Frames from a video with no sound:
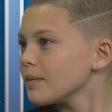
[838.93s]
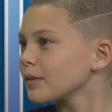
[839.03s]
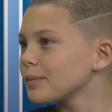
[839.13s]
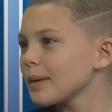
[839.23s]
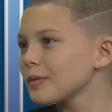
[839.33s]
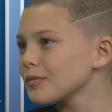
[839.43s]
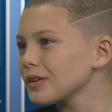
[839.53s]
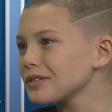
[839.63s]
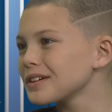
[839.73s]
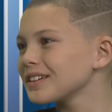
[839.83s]
My baby
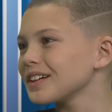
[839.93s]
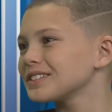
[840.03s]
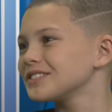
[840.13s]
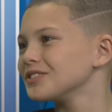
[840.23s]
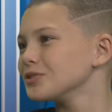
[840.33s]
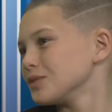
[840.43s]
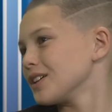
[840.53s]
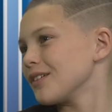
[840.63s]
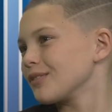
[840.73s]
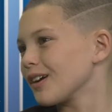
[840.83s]
brother, he likes to do
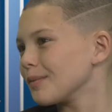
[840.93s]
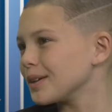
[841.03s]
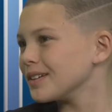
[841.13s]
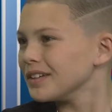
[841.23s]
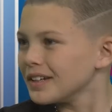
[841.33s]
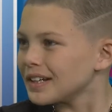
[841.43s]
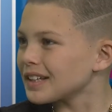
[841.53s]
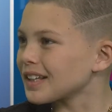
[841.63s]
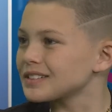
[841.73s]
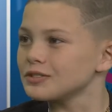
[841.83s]
whatever. I mean,
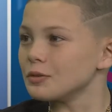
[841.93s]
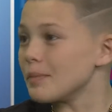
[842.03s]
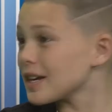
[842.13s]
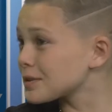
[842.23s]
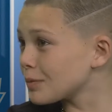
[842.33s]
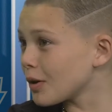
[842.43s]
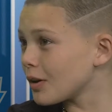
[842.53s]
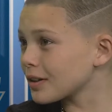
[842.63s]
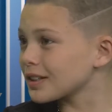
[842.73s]
he likes to do baseball.